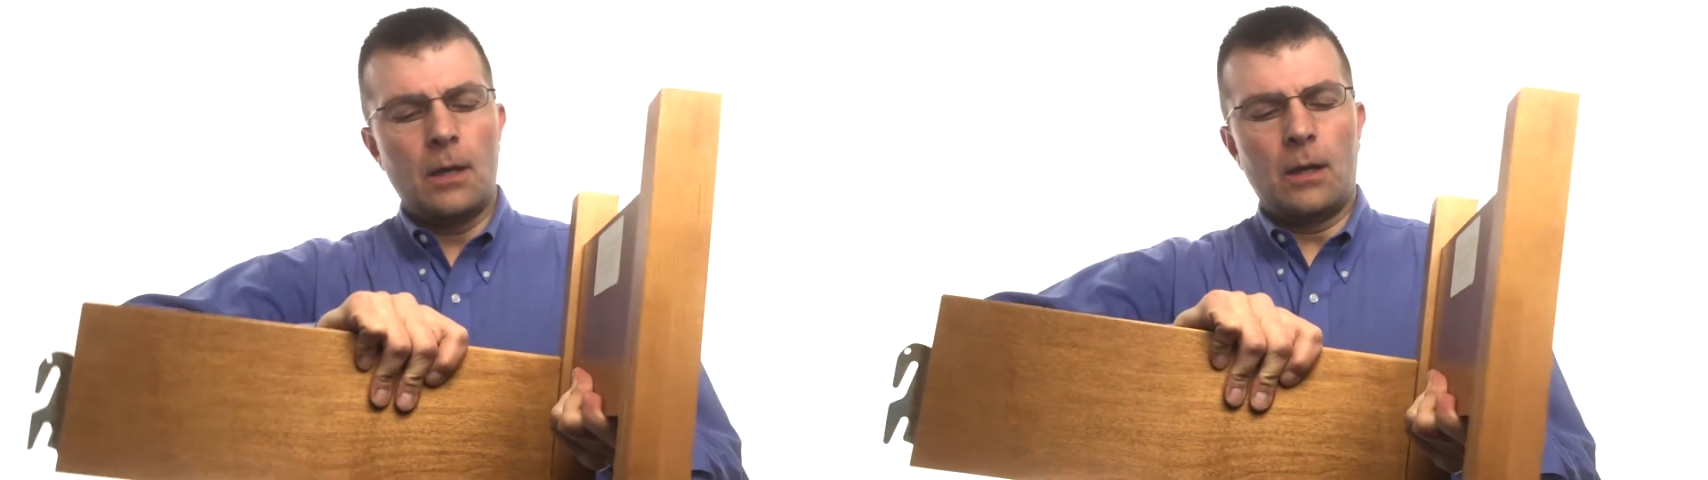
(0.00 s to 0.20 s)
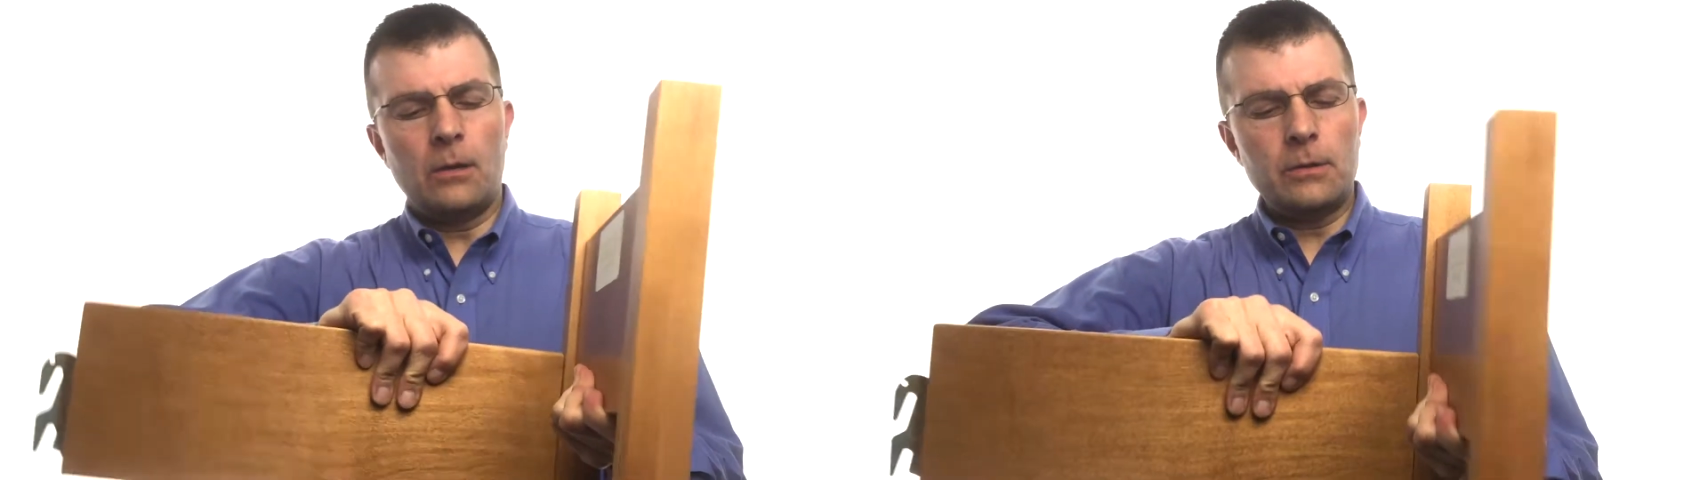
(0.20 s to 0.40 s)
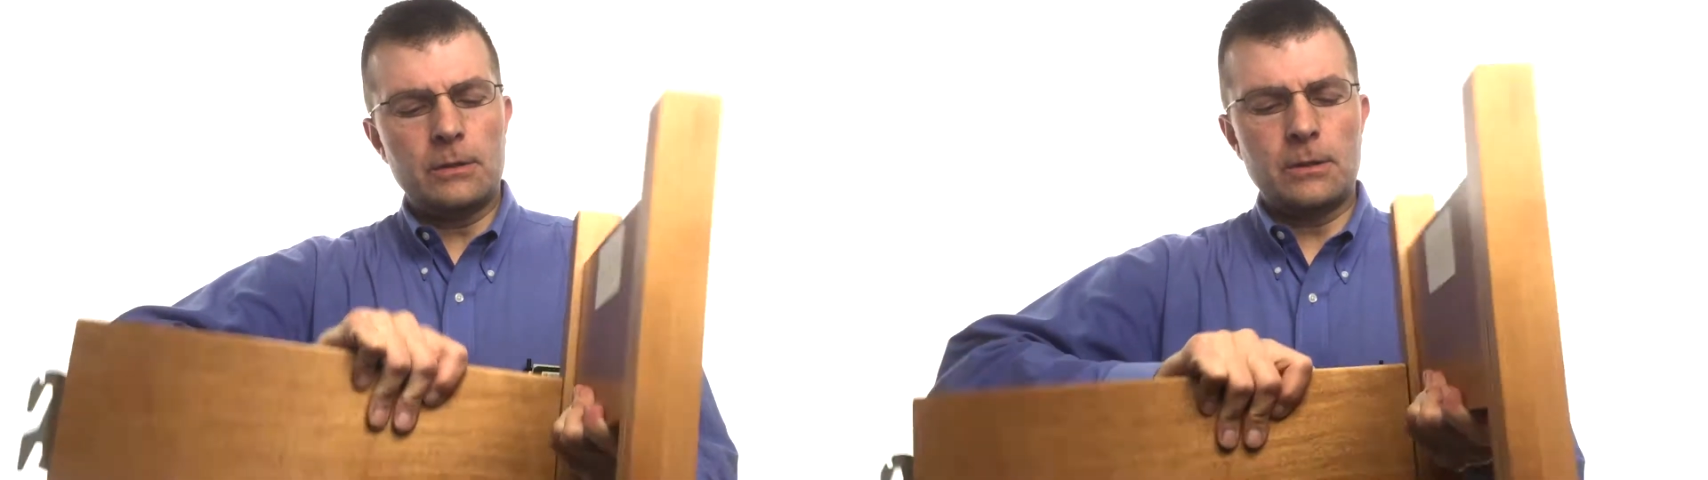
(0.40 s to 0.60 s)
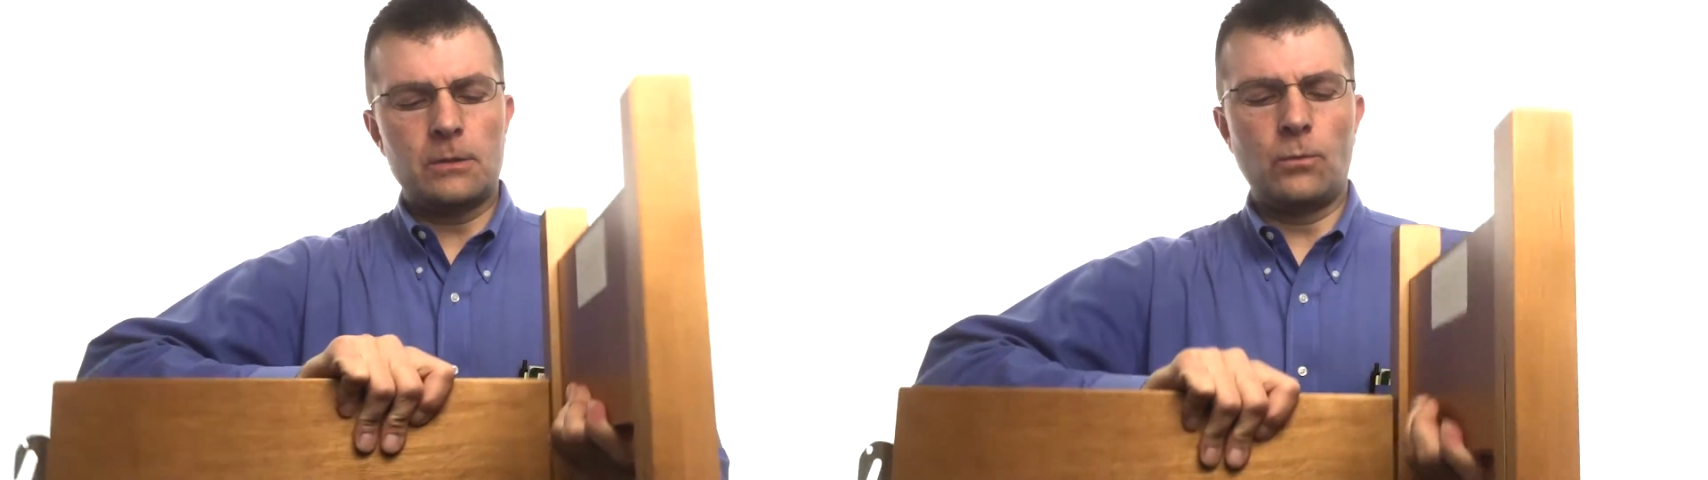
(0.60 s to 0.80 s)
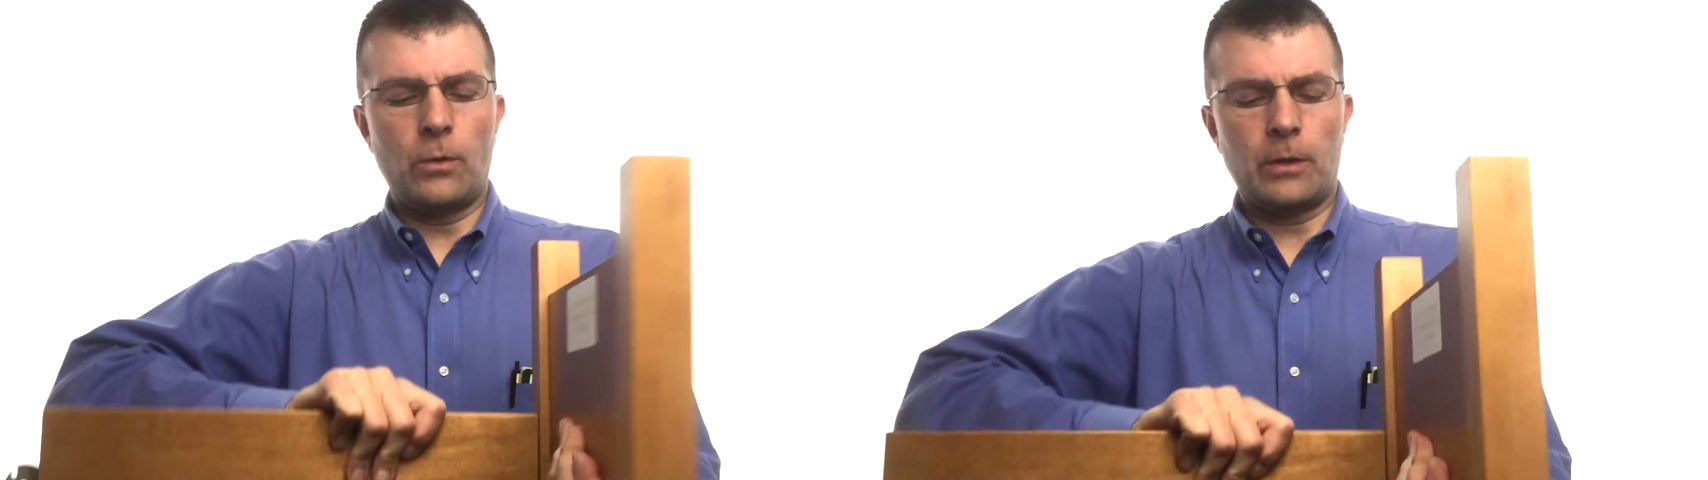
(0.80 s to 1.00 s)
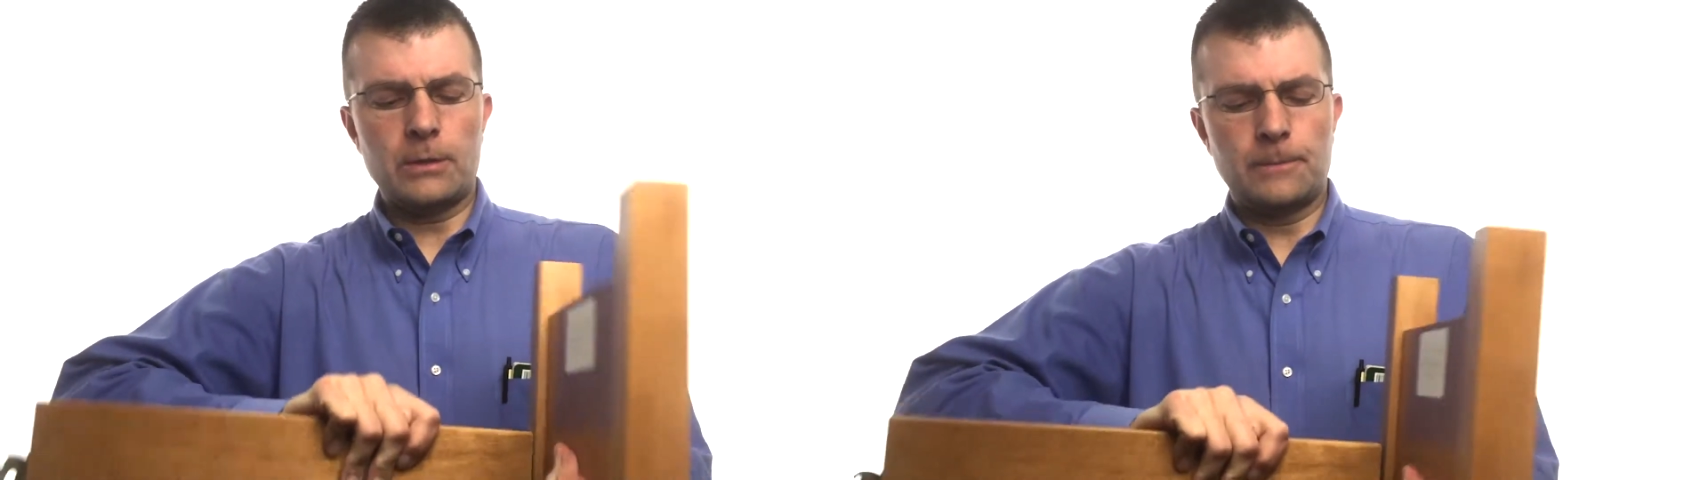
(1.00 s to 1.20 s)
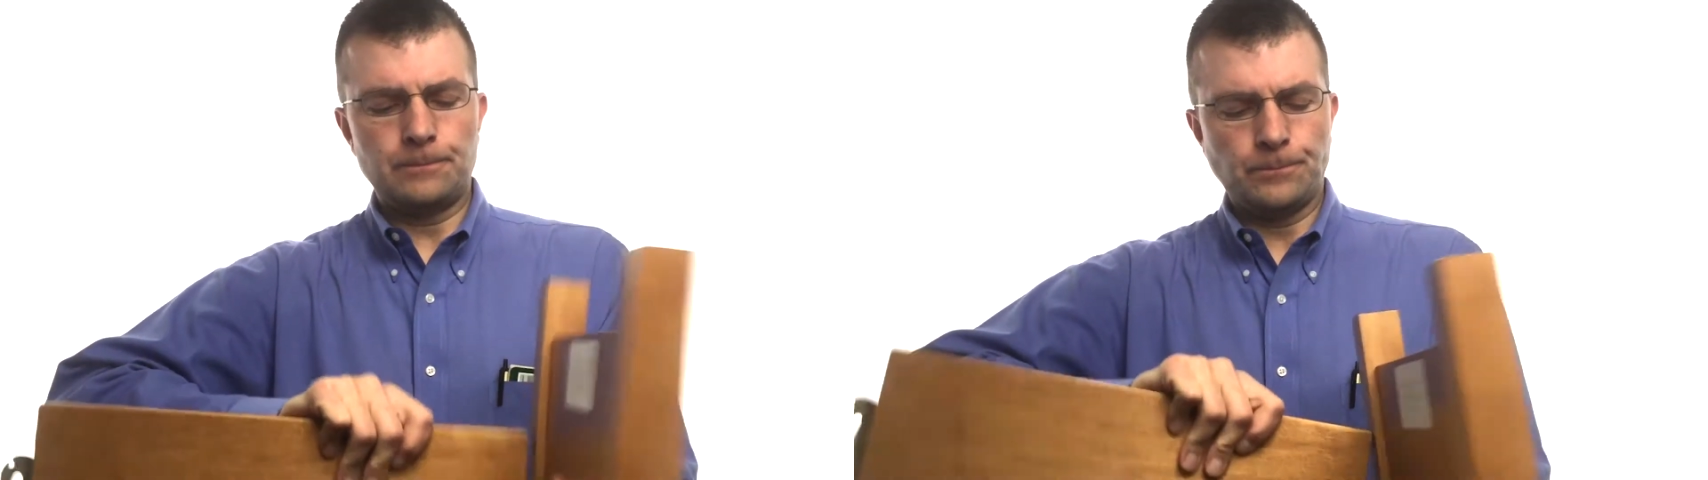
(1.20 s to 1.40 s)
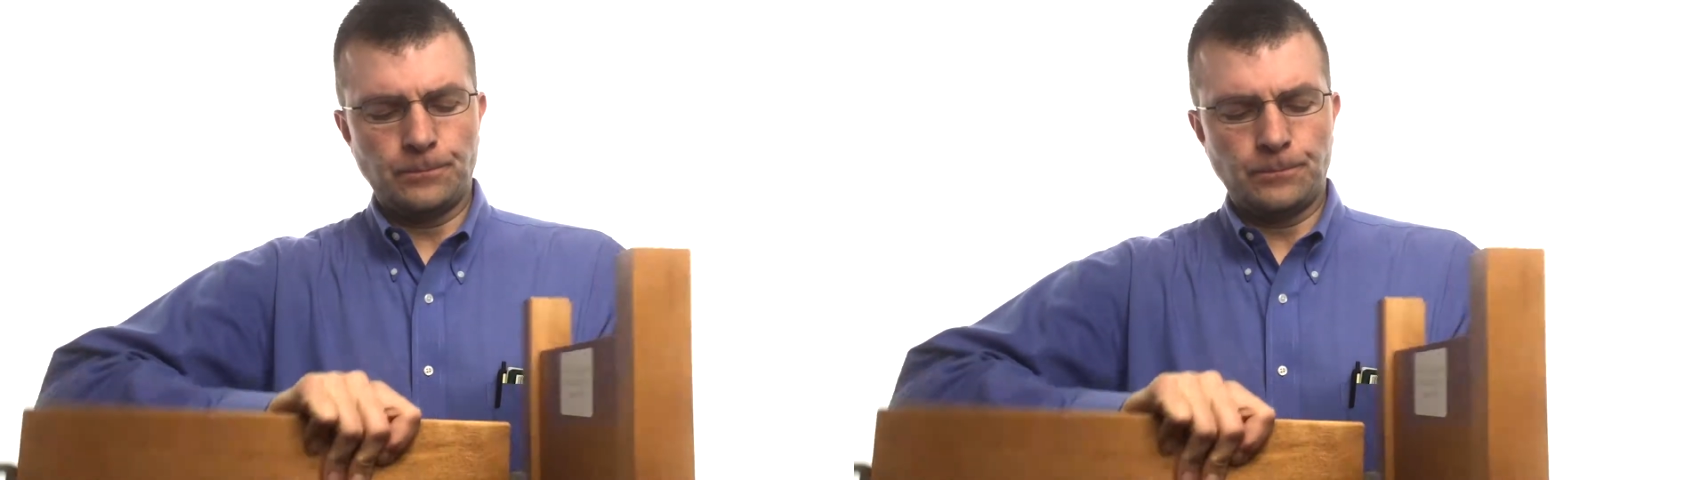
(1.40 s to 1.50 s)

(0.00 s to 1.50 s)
And how this system works